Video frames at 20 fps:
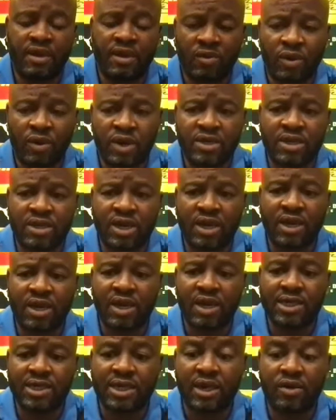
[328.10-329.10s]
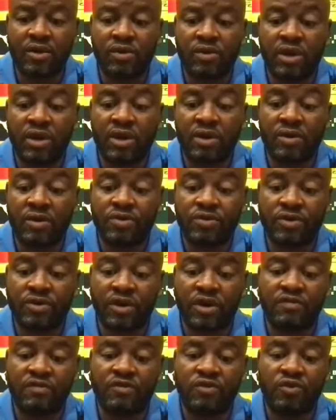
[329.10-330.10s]
the wide channels now, they also
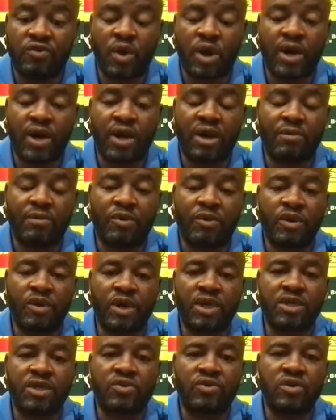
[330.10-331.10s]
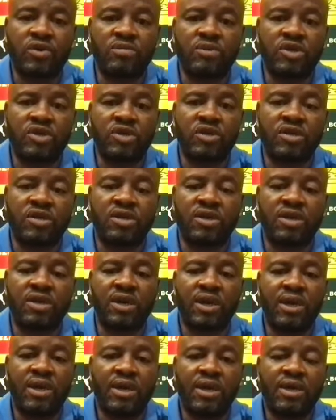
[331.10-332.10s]
have to worry about Gaston Mshishi
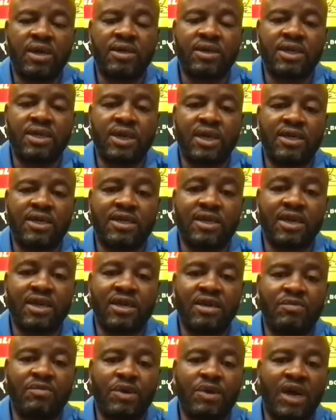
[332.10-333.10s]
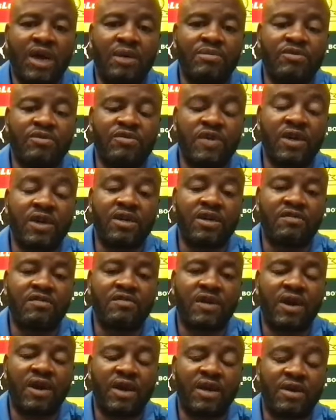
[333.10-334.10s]
inside. And it becomes very
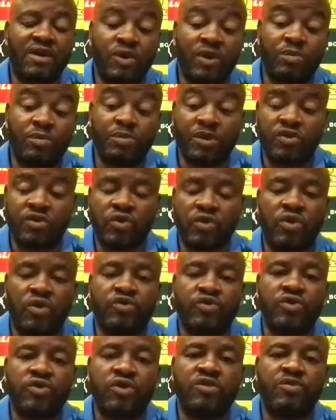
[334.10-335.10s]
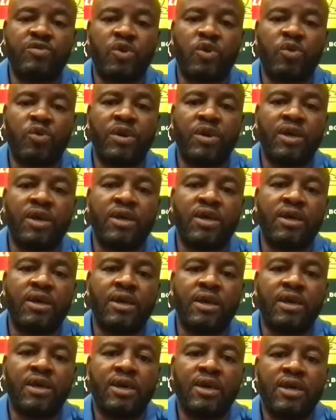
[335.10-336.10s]
difficult when Pizzo also is probing
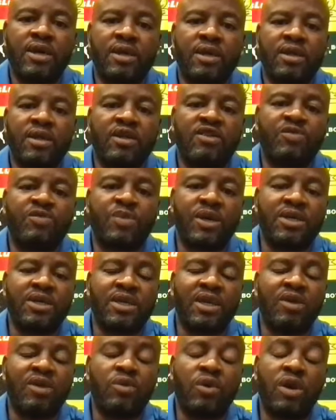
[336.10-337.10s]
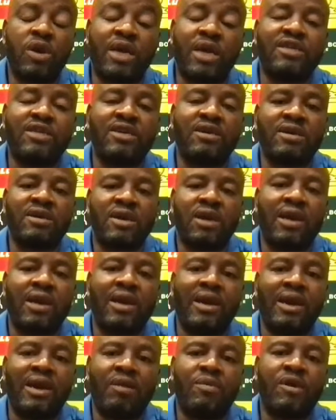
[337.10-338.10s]
in that space. Then we're getting a
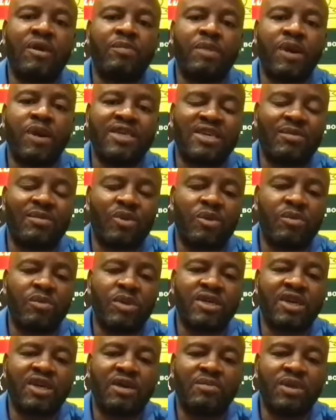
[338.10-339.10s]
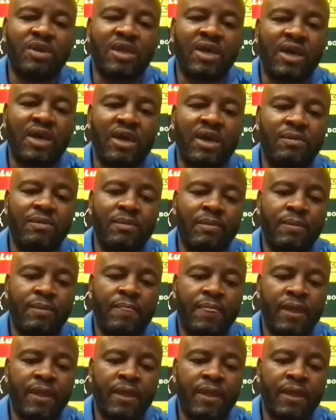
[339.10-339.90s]
little bit better momentum in the game,